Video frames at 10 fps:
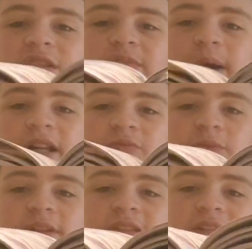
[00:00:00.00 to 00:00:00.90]
spine's
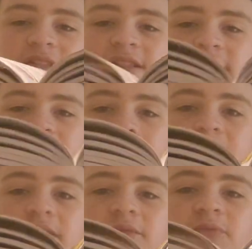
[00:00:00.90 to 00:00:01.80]
pretty decent. I mean,
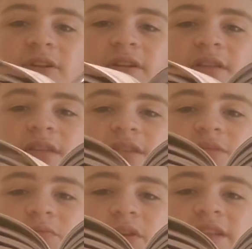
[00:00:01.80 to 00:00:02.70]
that's a pretty
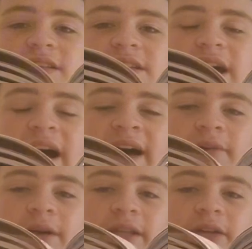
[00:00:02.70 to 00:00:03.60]
decent eye
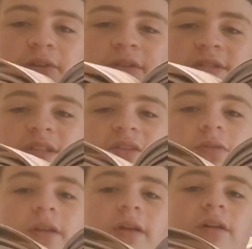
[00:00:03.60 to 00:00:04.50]
right there. You can see through
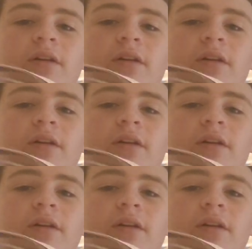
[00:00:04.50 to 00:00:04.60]
that.